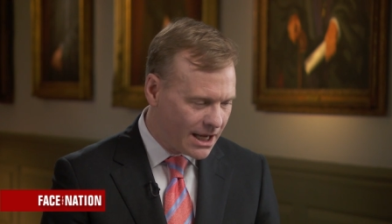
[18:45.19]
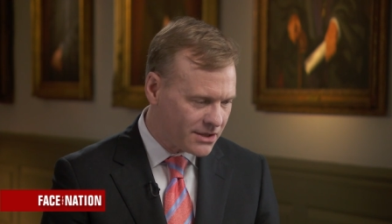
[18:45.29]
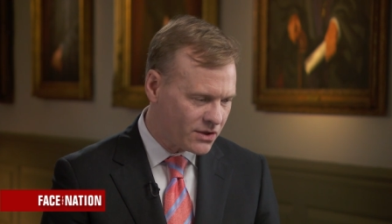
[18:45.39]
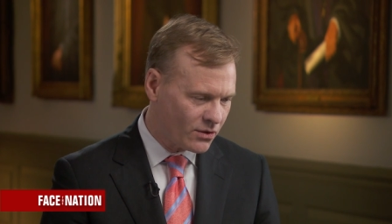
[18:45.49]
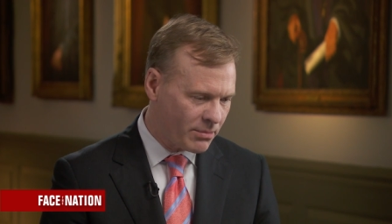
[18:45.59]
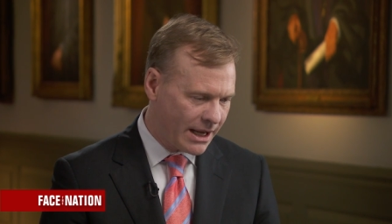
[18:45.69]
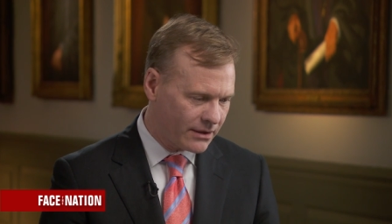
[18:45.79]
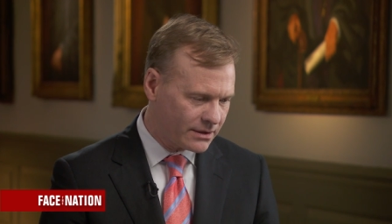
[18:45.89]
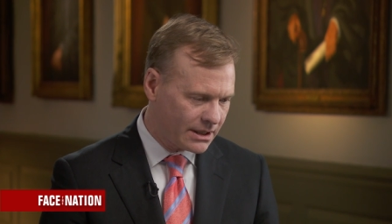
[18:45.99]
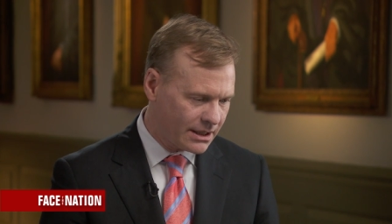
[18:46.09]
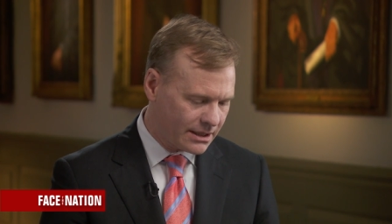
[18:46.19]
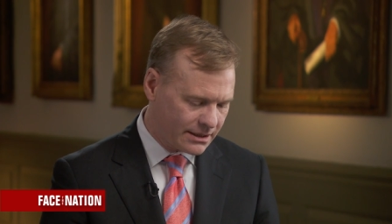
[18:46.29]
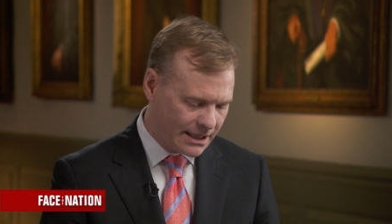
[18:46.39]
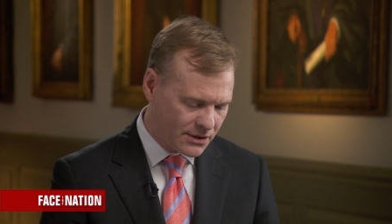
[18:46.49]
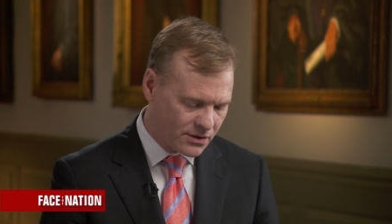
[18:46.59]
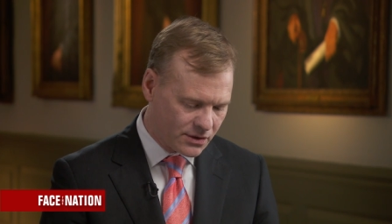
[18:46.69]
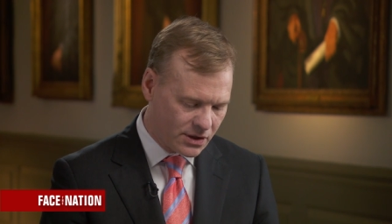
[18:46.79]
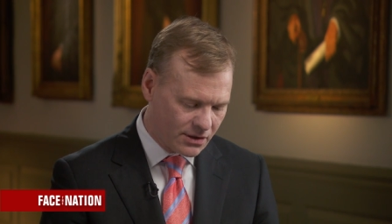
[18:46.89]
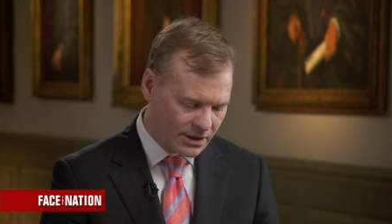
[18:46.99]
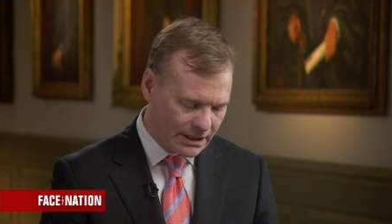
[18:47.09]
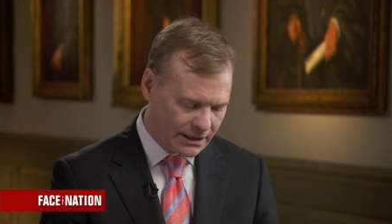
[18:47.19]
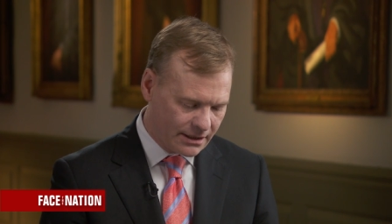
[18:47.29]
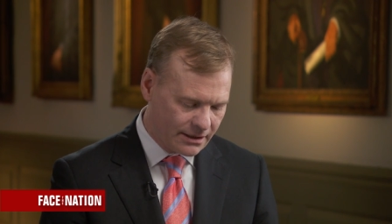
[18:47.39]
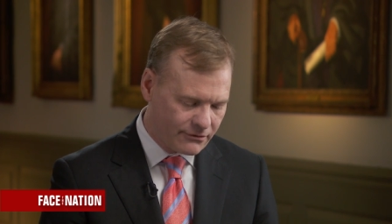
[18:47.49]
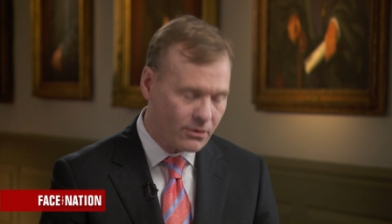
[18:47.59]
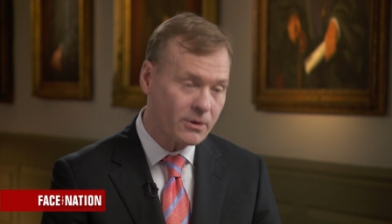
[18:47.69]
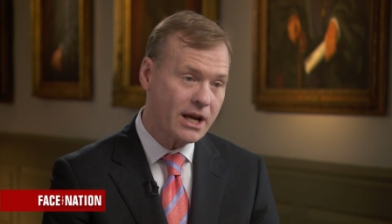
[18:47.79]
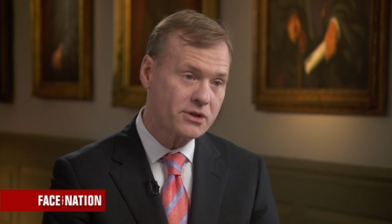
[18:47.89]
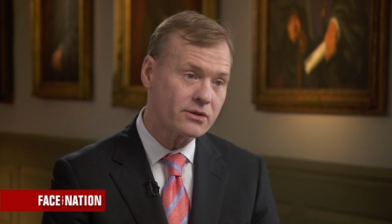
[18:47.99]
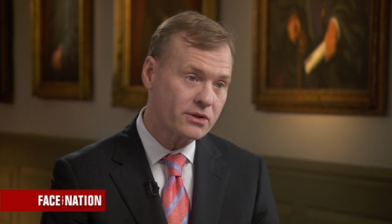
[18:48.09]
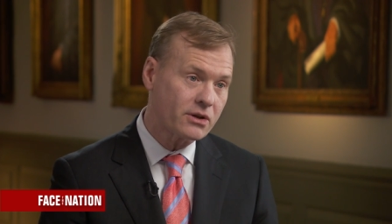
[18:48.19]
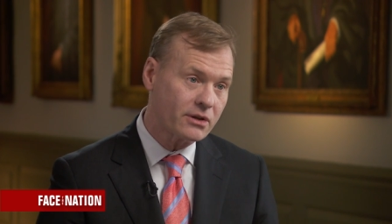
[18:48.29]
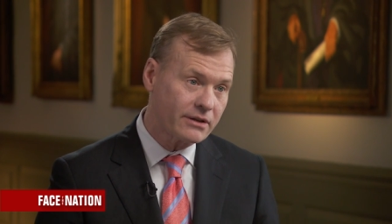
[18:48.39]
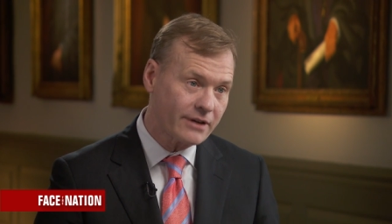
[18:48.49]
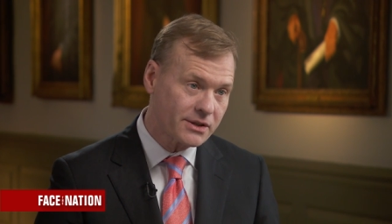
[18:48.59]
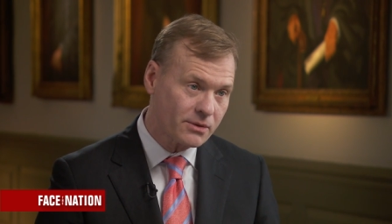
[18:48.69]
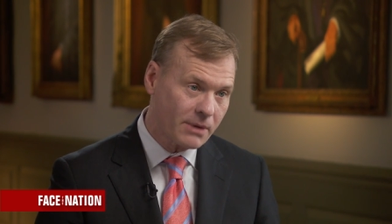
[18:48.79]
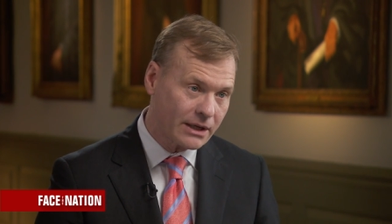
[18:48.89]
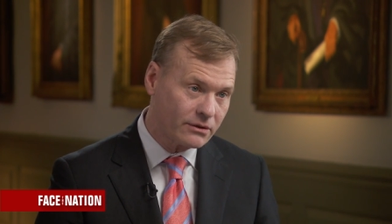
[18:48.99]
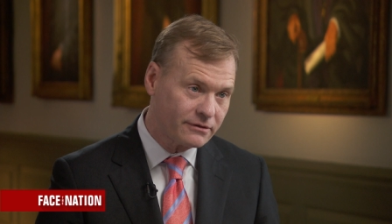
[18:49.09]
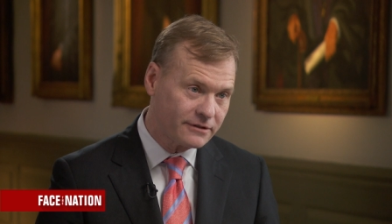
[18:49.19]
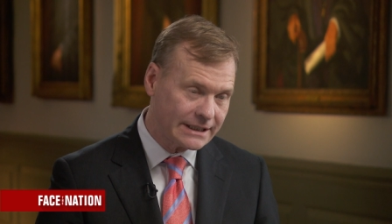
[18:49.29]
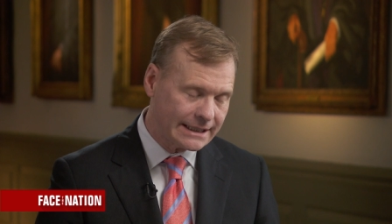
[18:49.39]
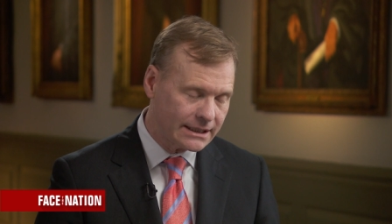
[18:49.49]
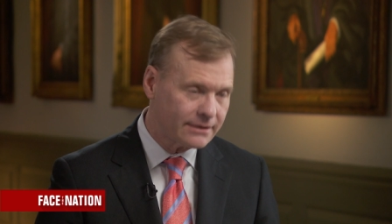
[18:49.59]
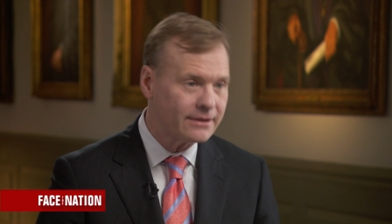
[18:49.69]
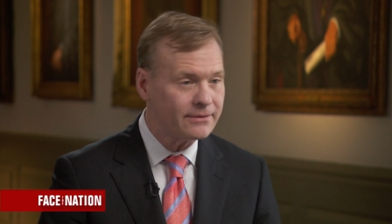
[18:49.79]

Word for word: ask you about uh, national security, uh, former National Security Advisor Michael Flynn.